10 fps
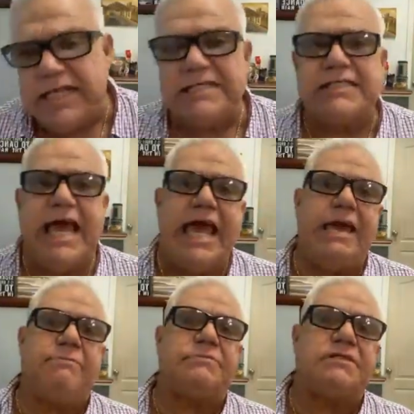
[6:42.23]
all these
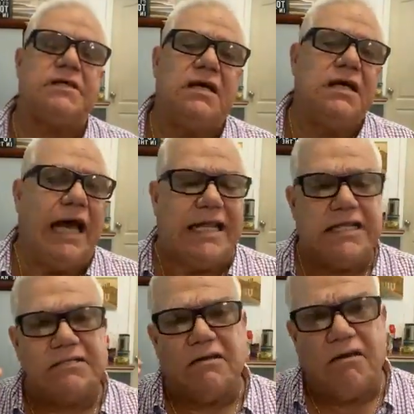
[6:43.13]
games
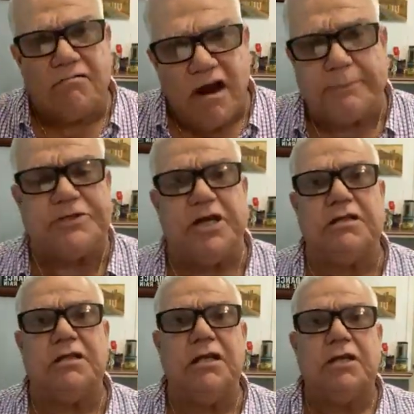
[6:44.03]
and this
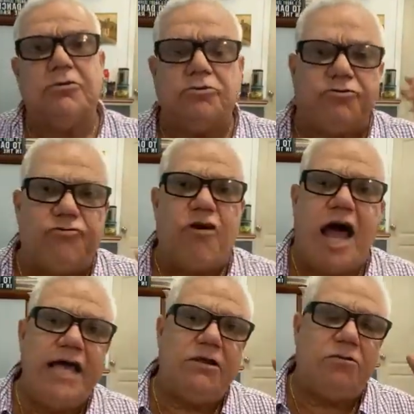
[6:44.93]
corruption, to
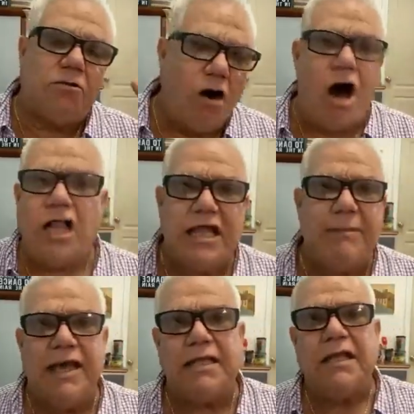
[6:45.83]
try to call
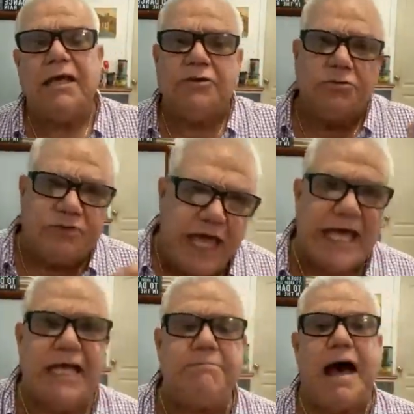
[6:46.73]
them in, to
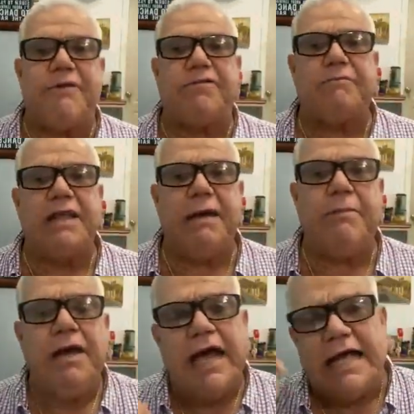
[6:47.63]
take it back from
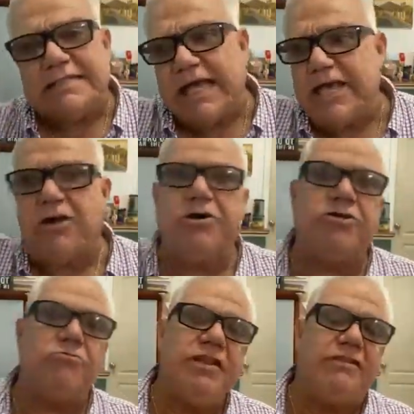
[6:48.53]
them and say you're
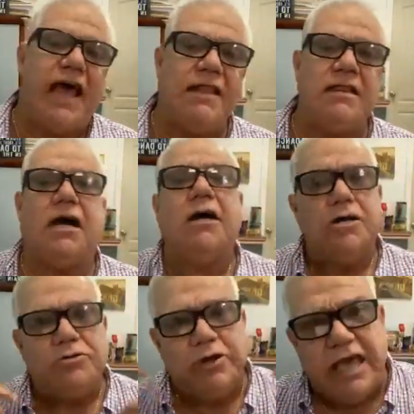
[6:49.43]
going to retender
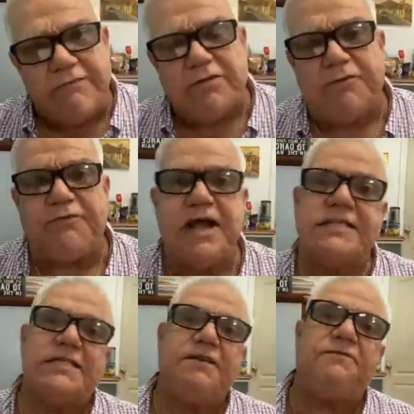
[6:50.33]
to give it to
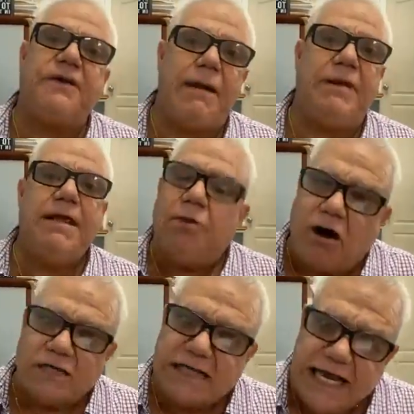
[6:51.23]
friends and family
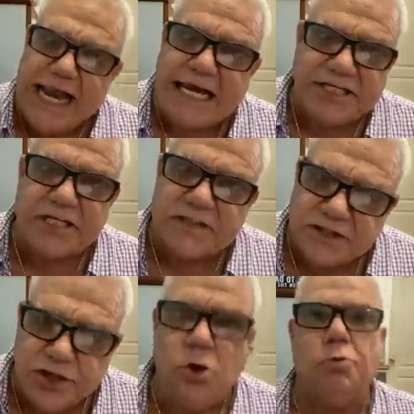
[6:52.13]
because
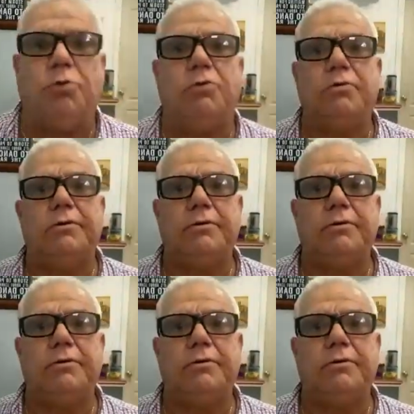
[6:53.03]
elections are due.